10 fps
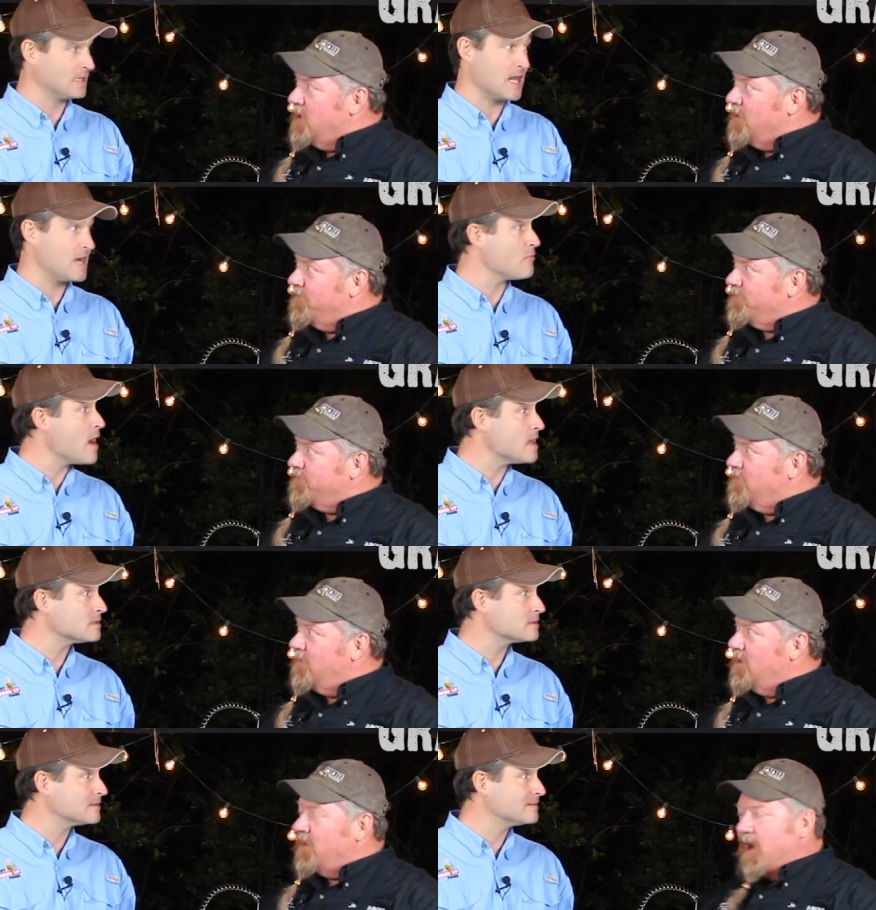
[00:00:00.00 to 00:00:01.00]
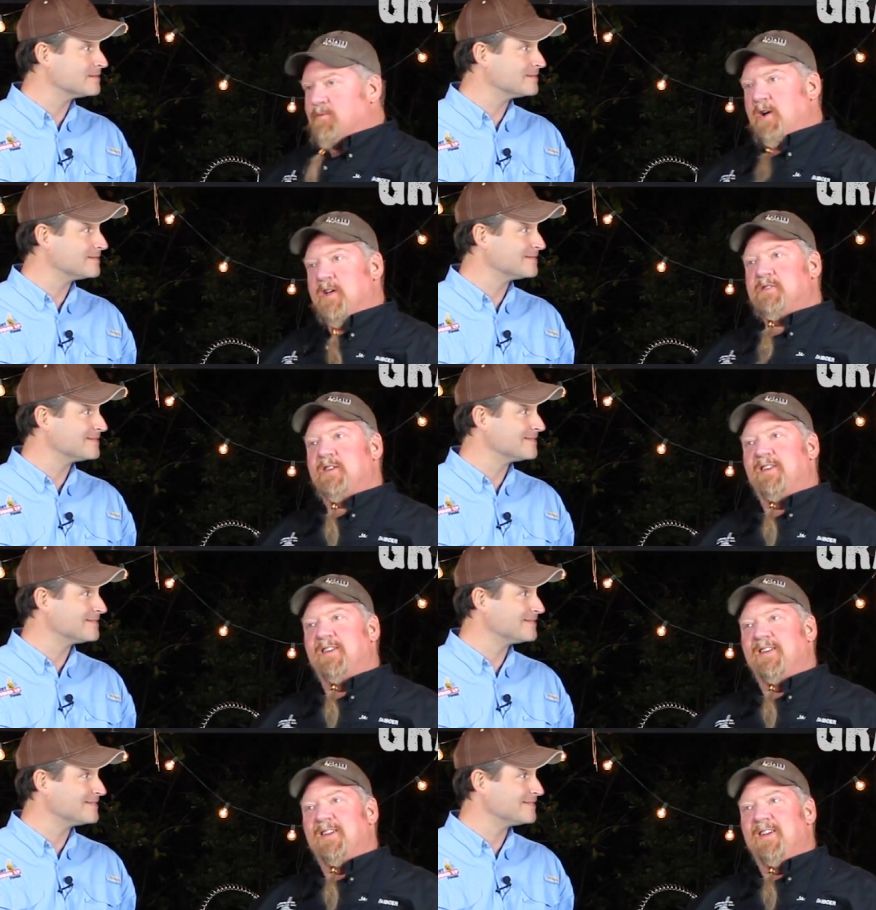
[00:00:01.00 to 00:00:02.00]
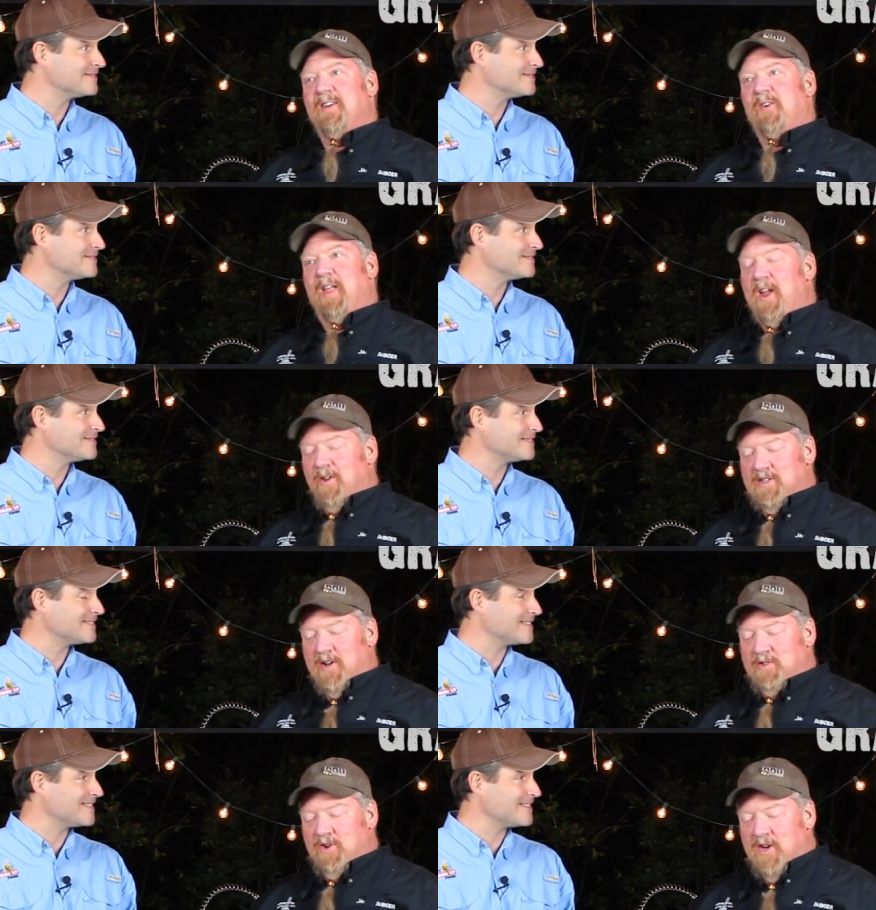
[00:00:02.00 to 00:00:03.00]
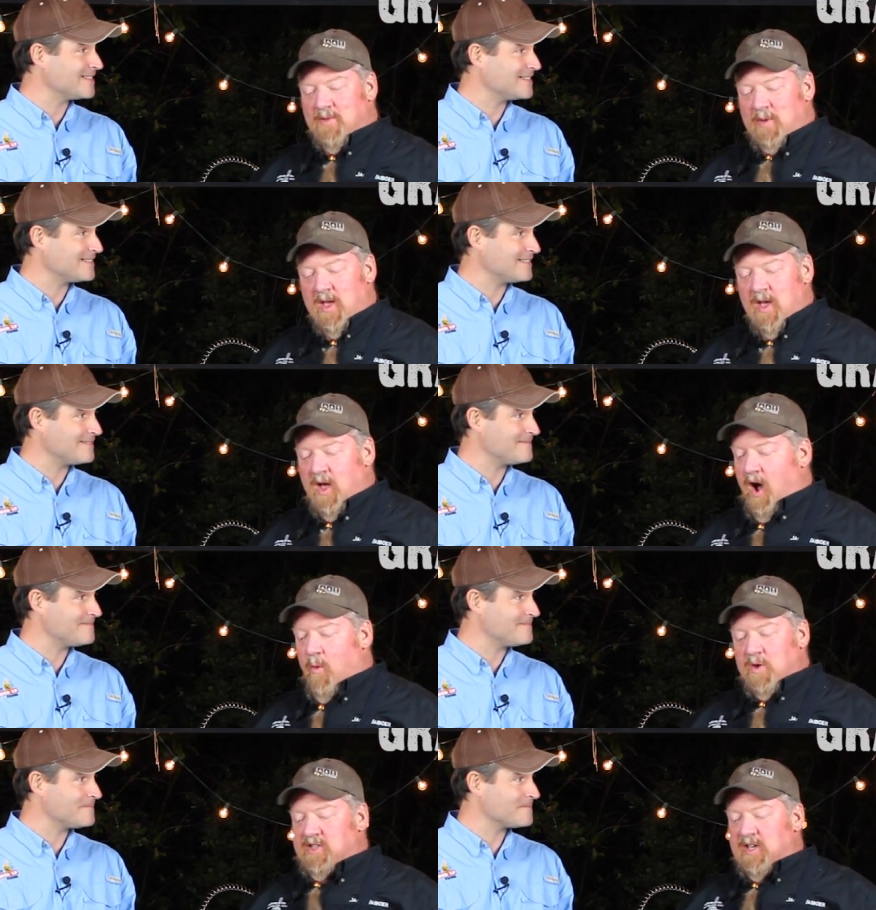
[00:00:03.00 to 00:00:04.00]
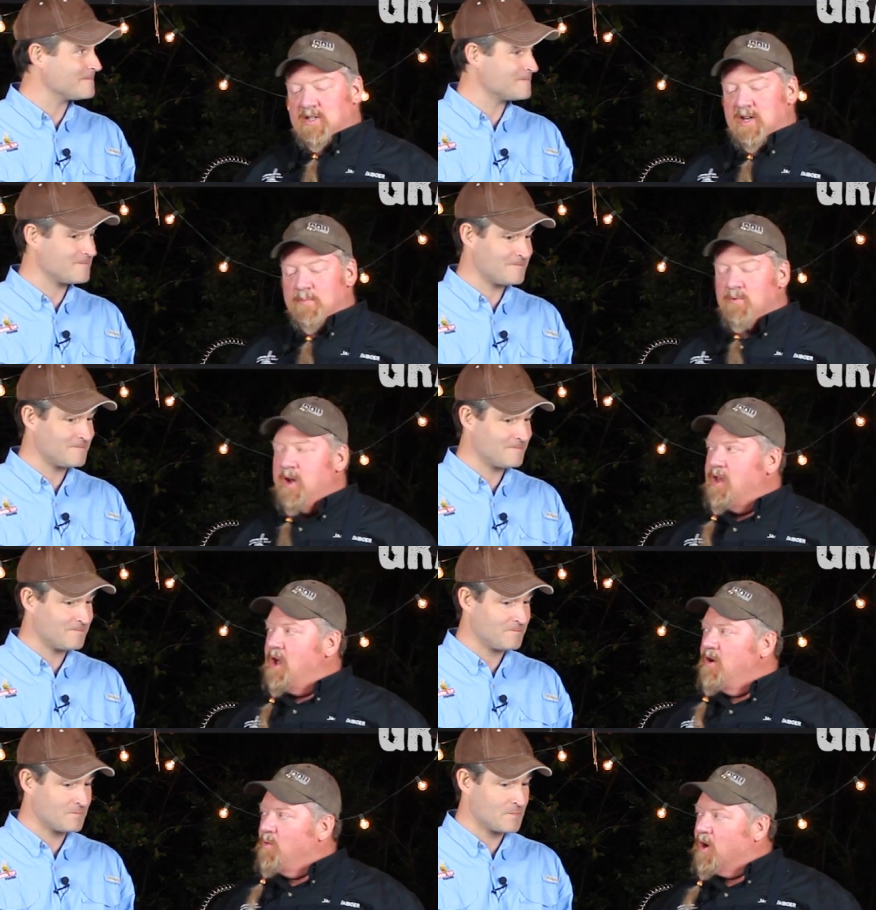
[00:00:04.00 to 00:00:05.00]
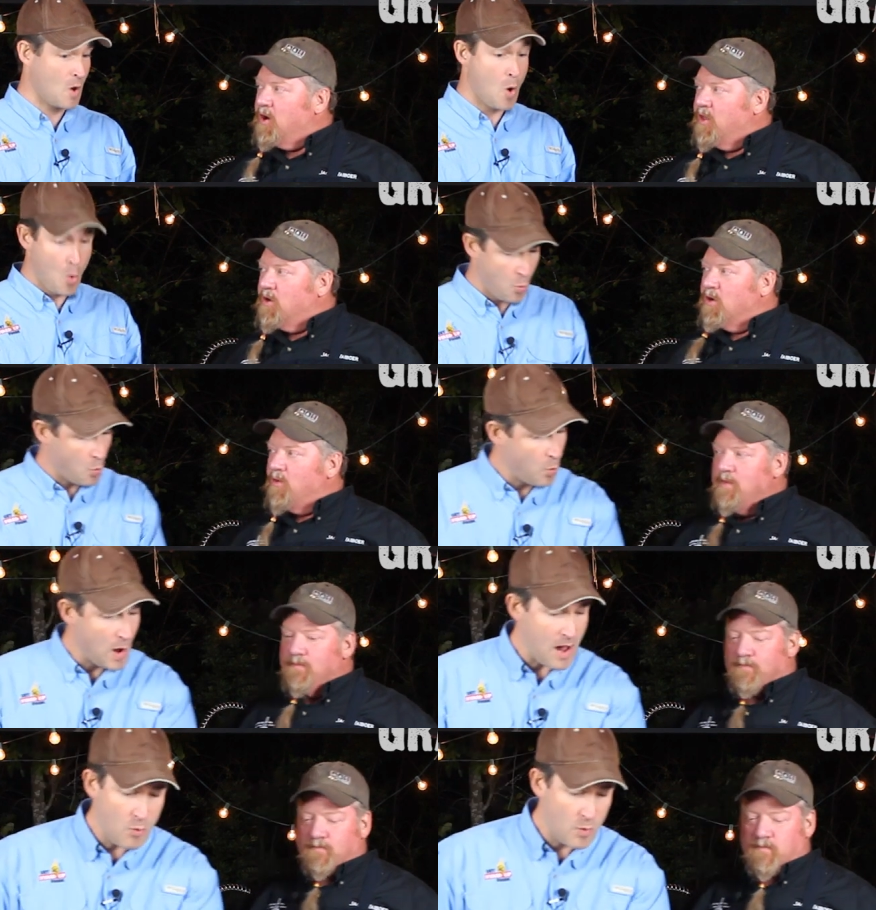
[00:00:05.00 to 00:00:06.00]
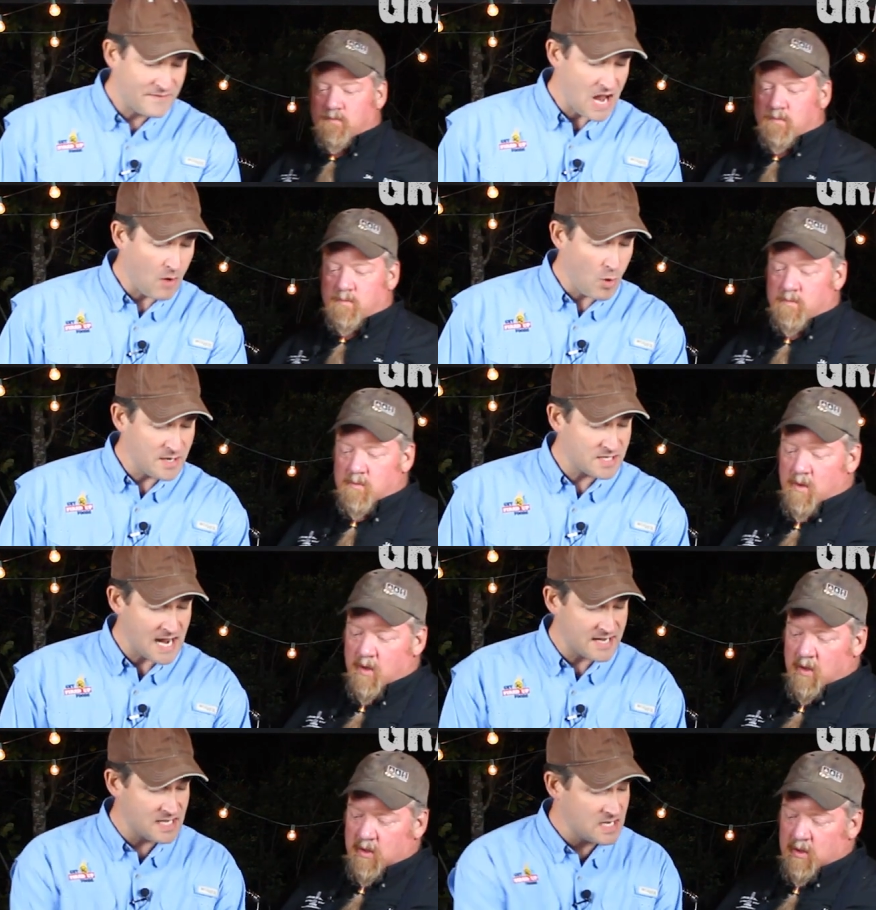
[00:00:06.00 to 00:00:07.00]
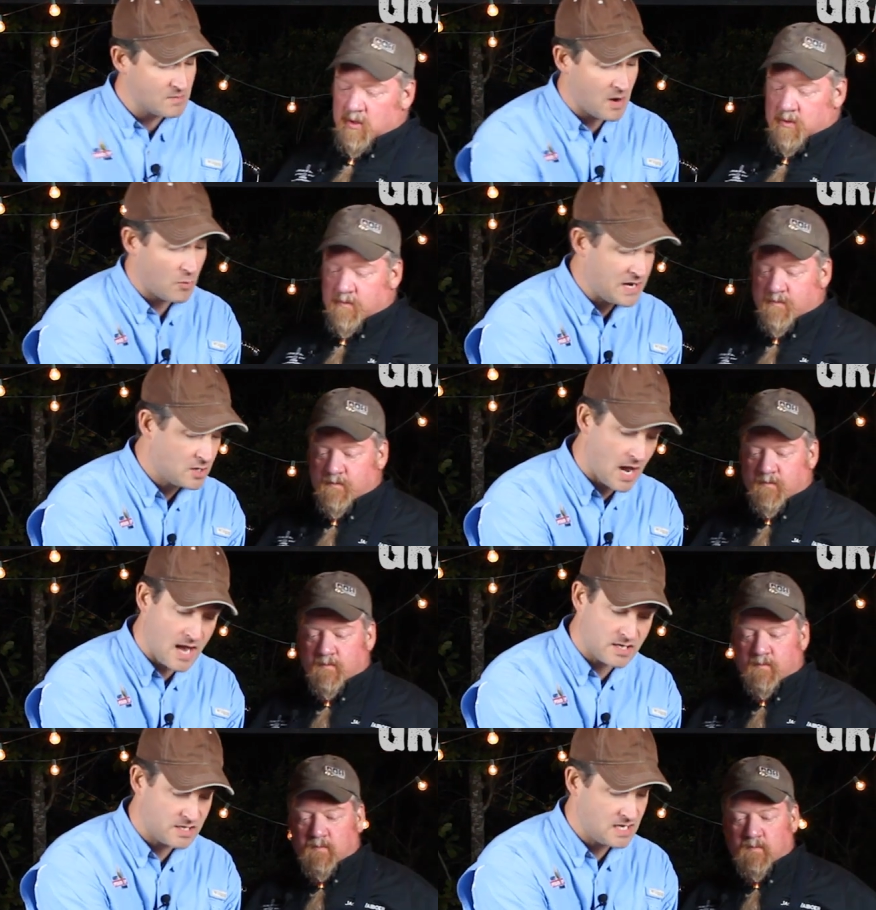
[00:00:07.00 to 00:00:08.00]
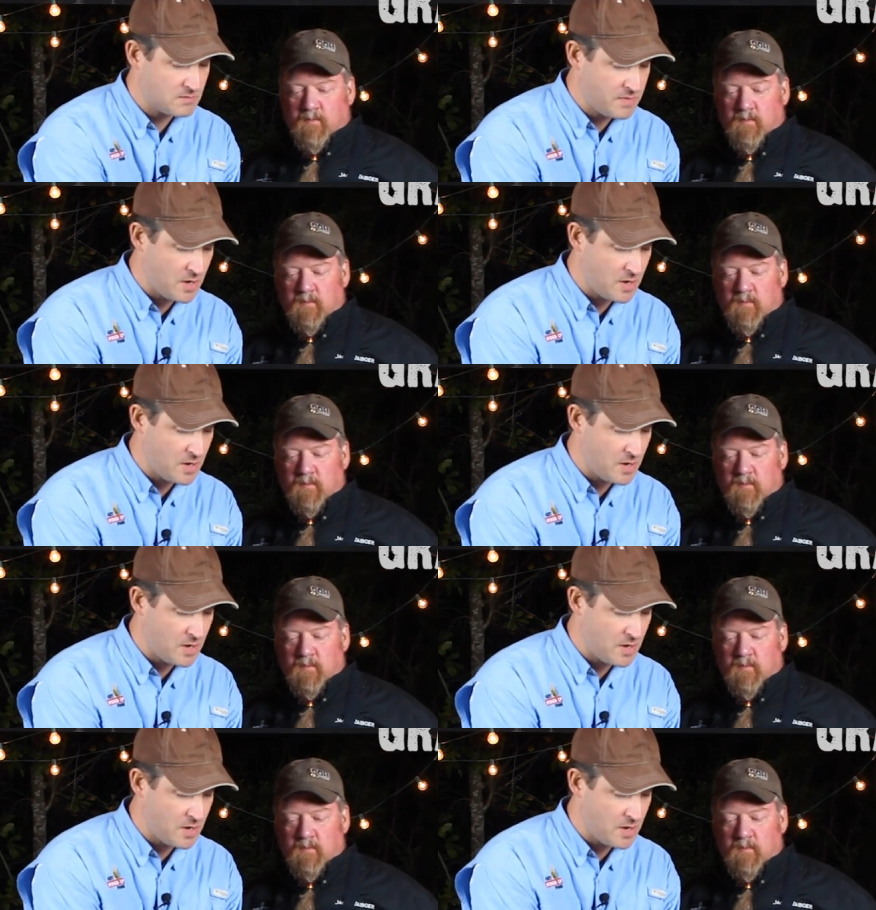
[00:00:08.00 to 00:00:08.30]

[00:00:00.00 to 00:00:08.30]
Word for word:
Speaker 1: let it rest. Let it rest.
Speaker 2: Well, that all sounds great to me. Are we seasoned up and ready to go? You want to go to the grill?
Speaker 1: Well, we've got one side seasoned, but we've got to season